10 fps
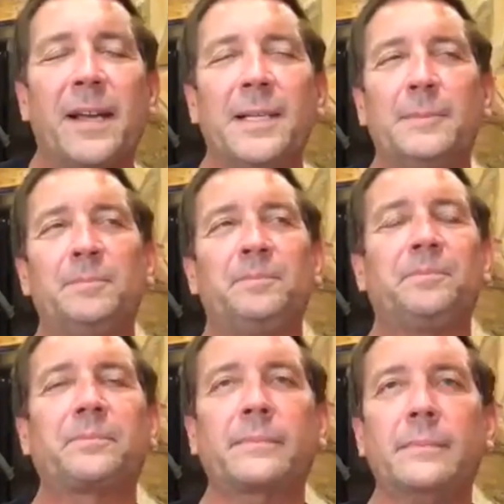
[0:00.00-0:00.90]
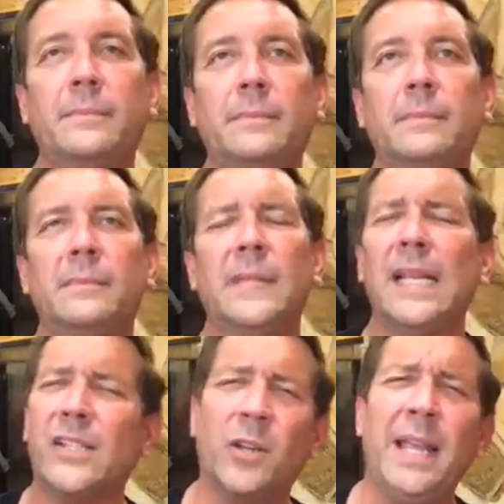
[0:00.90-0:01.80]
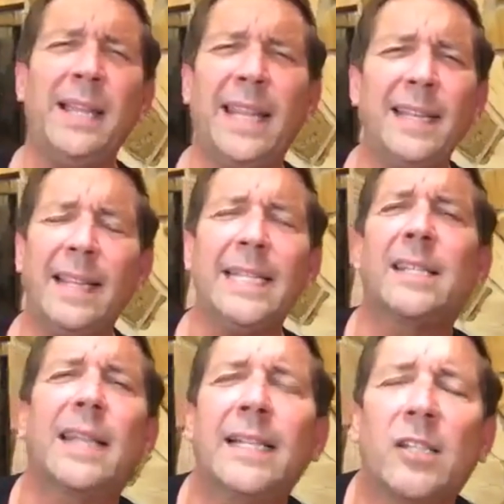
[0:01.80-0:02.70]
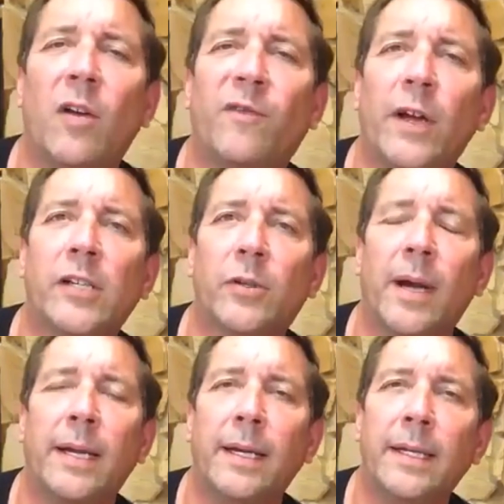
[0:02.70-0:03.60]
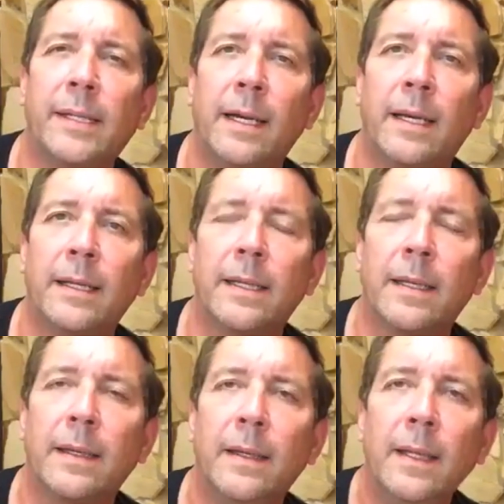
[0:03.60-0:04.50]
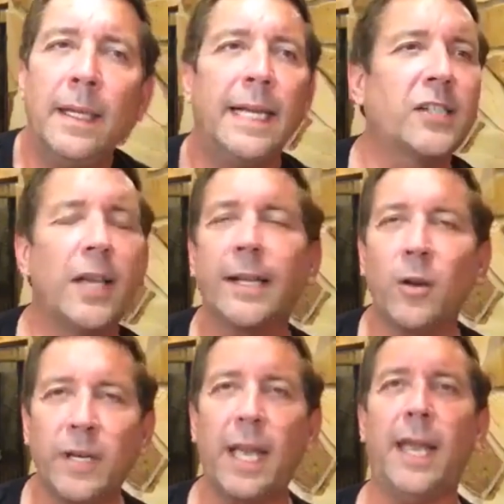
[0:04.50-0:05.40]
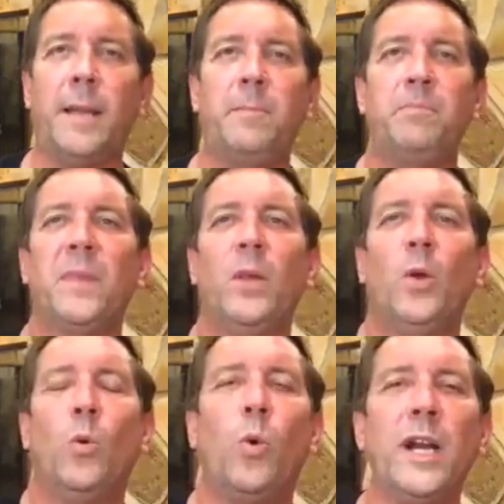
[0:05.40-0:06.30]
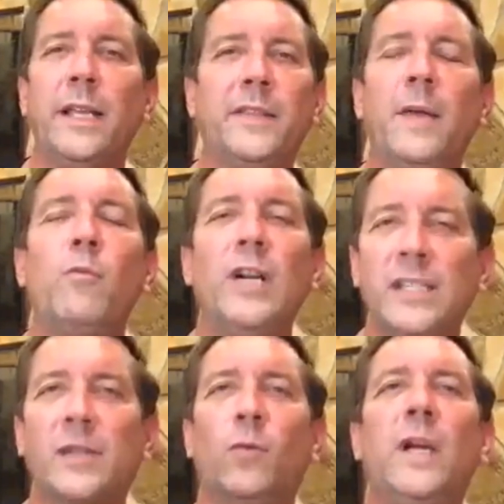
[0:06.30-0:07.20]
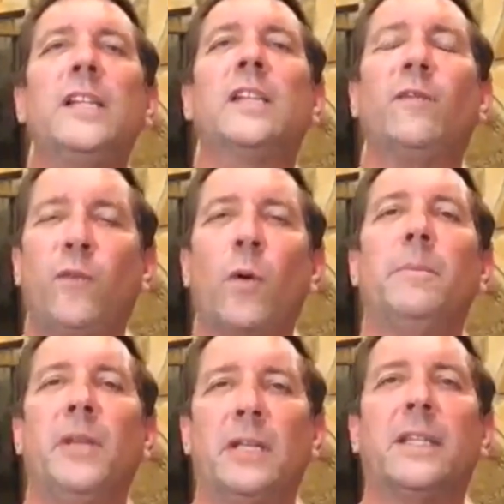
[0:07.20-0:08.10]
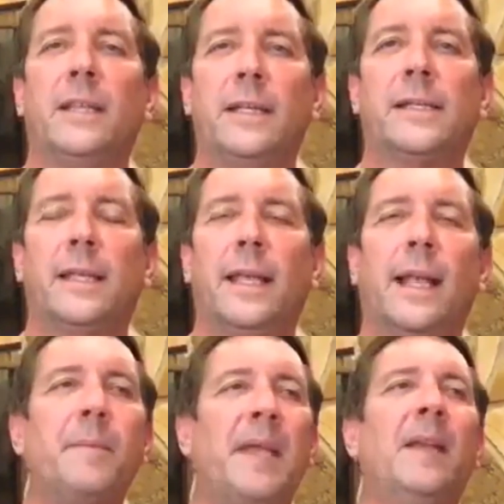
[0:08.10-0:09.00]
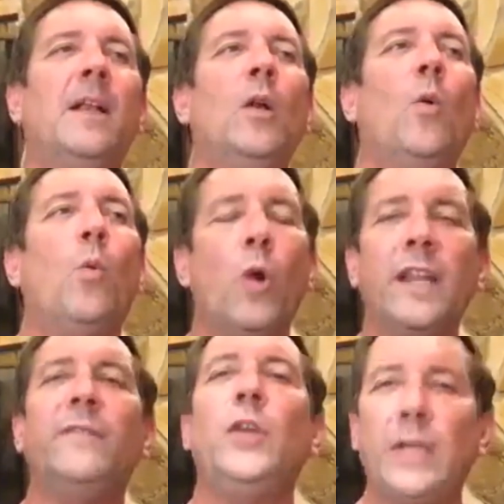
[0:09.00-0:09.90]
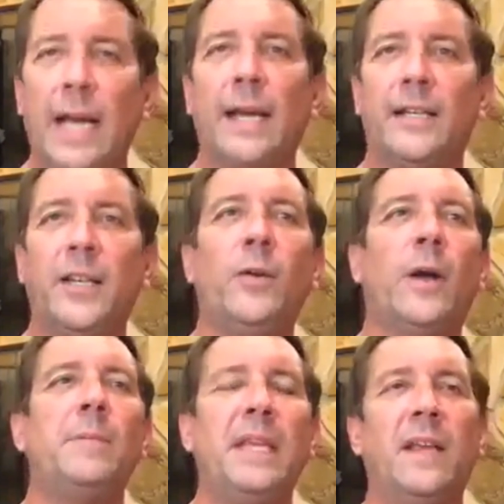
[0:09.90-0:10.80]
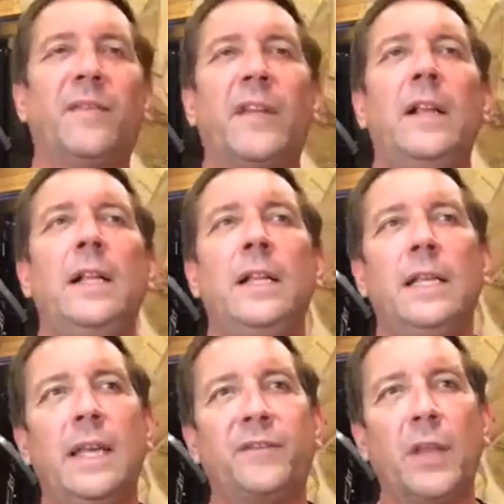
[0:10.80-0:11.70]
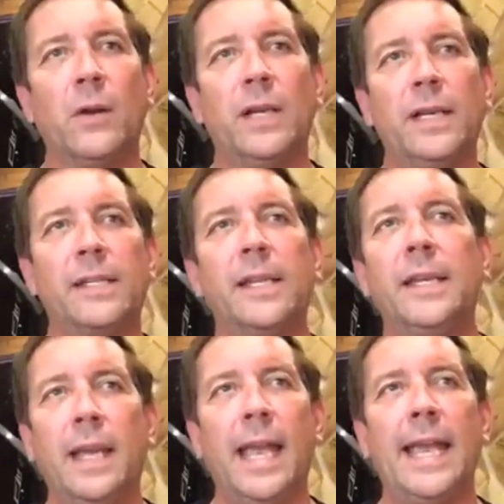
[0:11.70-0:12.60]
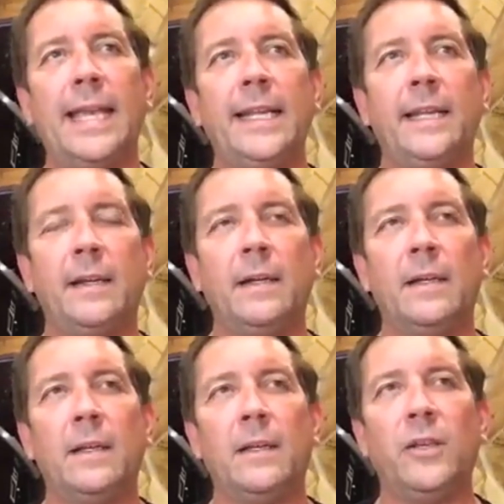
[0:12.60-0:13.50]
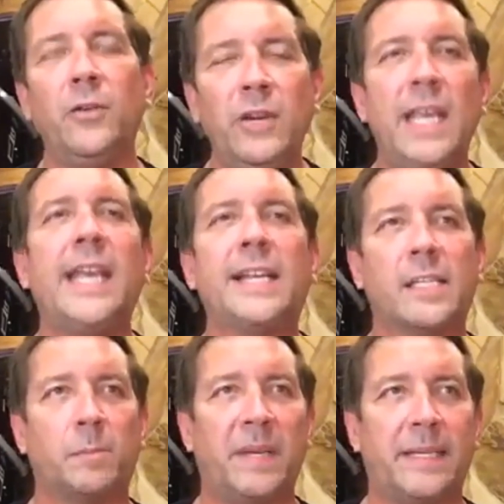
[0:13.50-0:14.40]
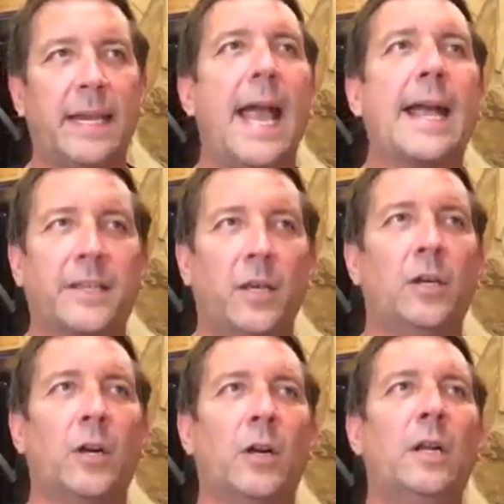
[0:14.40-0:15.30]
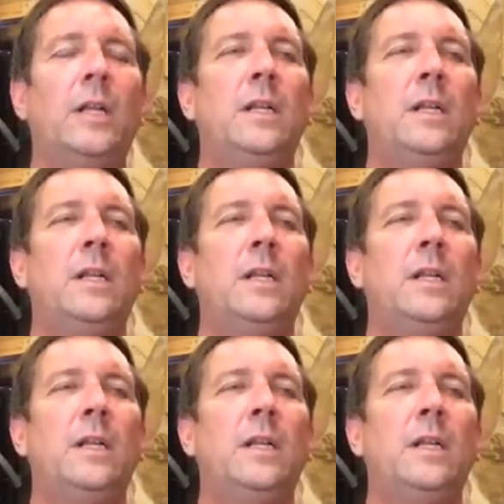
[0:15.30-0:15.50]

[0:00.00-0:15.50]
um, so that, that, that's, that's so frustrating, isn't it? It's like, okay, then what's what is the formula to this thing? I mean, what have you got to do? I mean, if if there isn't a unique, spectacular